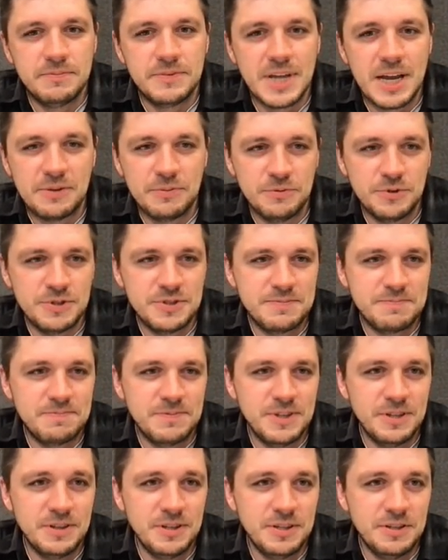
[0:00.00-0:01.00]
that was
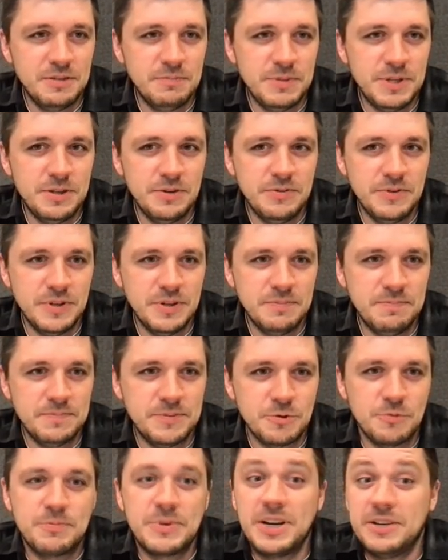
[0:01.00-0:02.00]
a little bit of a
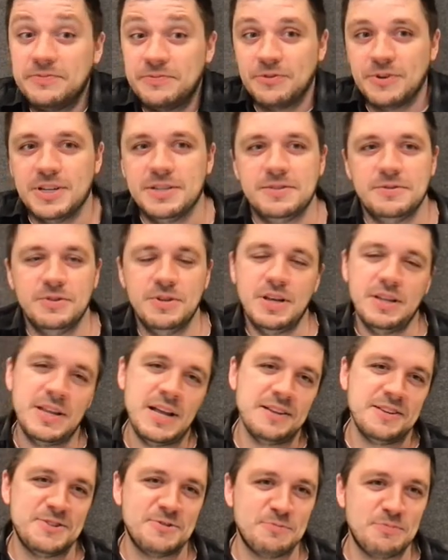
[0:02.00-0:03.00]
surprise for us
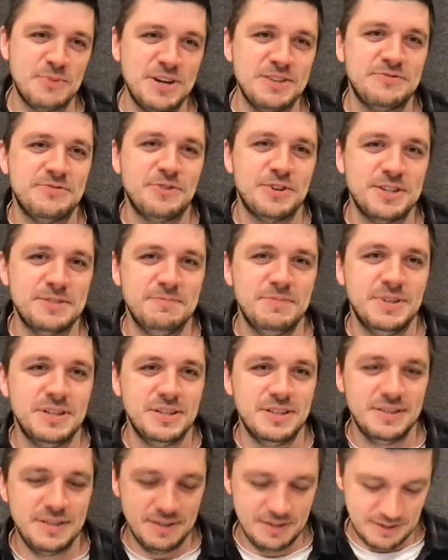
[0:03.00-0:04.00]
not a surprise for us
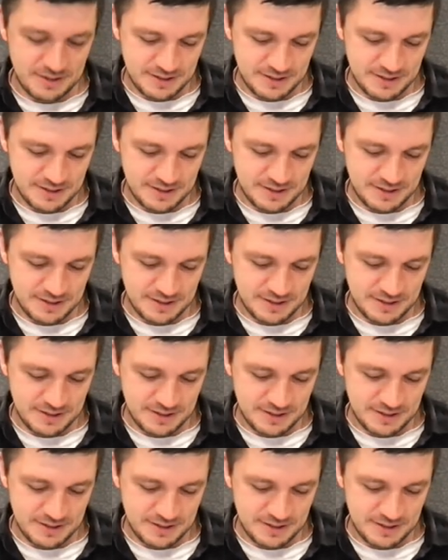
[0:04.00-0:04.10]
but